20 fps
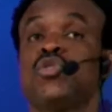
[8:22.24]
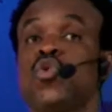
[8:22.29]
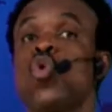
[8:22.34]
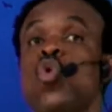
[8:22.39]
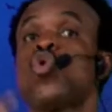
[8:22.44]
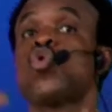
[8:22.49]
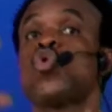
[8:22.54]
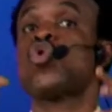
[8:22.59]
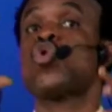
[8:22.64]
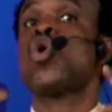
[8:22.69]

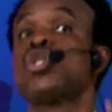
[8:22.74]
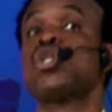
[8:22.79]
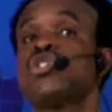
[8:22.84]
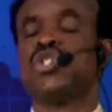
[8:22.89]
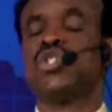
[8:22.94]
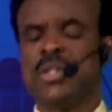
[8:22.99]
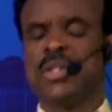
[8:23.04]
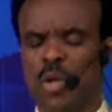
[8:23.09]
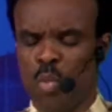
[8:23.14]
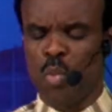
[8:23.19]
to
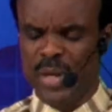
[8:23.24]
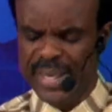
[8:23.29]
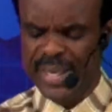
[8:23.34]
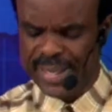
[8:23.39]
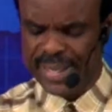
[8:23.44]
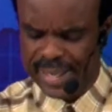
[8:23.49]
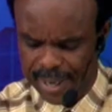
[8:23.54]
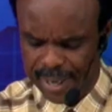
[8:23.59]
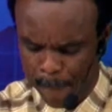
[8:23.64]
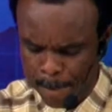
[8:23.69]
crush the
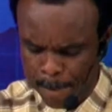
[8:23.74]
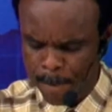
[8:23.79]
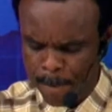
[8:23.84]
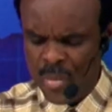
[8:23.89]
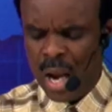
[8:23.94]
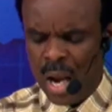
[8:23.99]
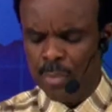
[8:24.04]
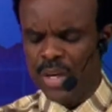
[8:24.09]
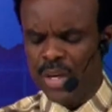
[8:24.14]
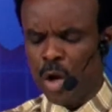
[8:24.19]
weak,
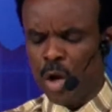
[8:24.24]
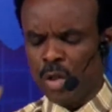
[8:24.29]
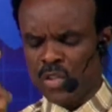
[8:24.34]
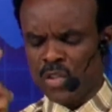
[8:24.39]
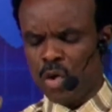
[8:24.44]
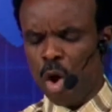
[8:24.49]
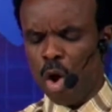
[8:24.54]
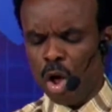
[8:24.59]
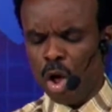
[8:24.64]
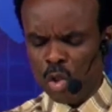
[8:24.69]

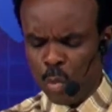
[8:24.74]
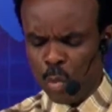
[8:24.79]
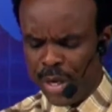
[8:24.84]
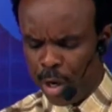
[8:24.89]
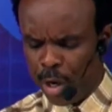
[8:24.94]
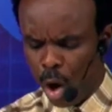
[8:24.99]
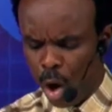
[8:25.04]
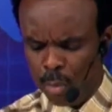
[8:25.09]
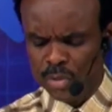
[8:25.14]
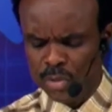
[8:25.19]
because God
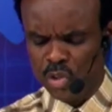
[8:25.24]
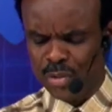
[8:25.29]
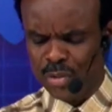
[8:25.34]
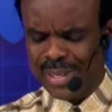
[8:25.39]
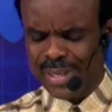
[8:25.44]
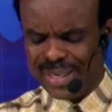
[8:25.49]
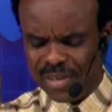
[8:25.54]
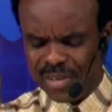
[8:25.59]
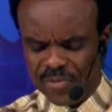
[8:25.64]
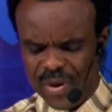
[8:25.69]
will come to
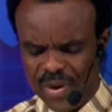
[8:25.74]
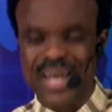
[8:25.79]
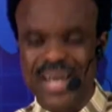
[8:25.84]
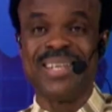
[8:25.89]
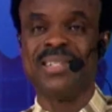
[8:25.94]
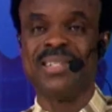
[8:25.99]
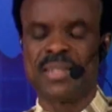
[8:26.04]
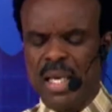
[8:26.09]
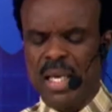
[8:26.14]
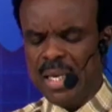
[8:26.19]
their
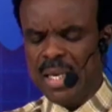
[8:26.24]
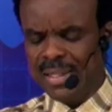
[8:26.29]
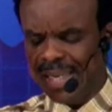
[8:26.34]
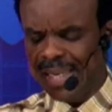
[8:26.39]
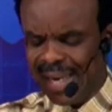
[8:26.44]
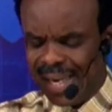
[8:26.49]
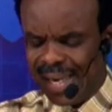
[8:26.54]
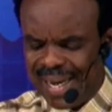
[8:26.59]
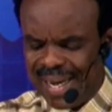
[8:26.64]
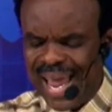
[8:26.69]
defense.
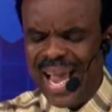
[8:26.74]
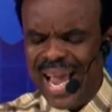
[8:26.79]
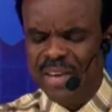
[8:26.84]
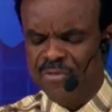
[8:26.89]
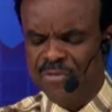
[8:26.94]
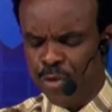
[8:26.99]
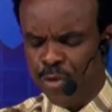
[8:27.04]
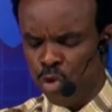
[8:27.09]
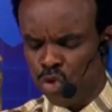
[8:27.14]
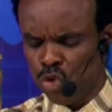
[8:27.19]
The
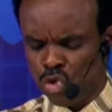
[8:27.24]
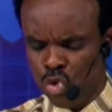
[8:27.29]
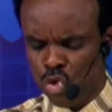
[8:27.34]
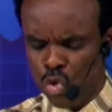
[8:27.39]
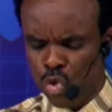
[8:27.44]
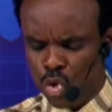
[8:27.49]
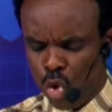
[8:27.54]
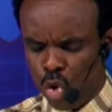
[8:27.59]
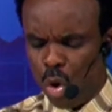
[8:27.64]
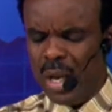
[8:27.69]
life you
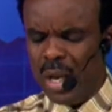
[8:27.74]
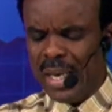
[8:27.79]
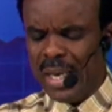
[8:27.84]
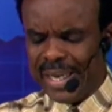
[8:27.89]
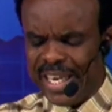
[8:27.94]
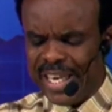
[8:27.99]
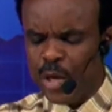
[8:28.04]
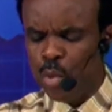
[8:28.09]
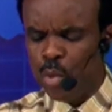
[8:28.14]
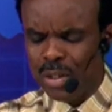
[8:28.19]
took,
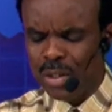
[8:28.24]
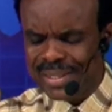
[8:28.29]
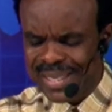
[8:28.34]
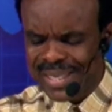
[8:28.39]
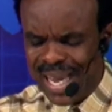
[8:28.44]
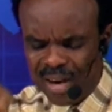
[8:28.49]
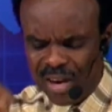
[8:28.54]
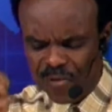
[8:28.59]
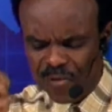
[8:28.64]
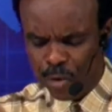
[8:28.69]
he will
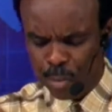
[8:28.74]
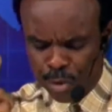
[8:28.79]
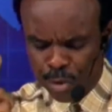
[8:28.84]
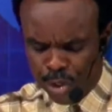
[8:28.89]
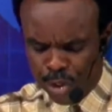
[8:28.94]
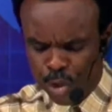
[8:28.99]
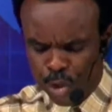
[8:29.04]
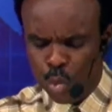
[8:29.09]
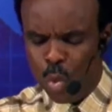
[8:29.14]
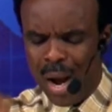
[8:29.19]
take from
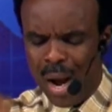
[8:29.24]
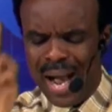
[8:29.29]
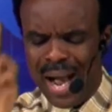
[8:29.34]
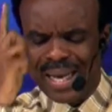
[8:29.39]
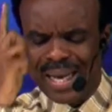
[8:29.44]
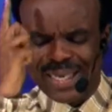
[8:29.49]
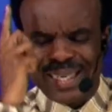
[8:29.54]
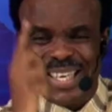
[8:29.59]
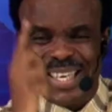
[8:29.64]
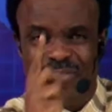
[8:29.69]
you
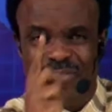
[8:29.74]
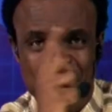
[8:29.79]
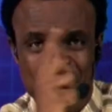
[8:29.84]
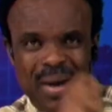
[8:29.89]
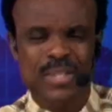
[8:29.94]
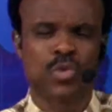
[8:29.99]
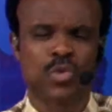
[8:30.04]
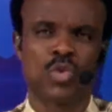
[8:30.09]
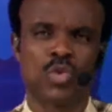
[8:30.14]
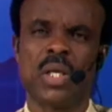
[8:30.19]
and give
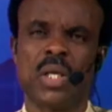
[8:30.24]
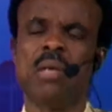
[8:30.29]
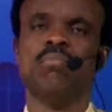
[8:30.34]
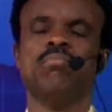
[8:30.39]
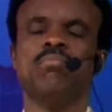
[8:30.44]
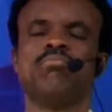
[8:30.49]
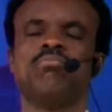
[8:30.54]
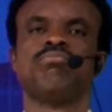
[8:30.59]
back to them.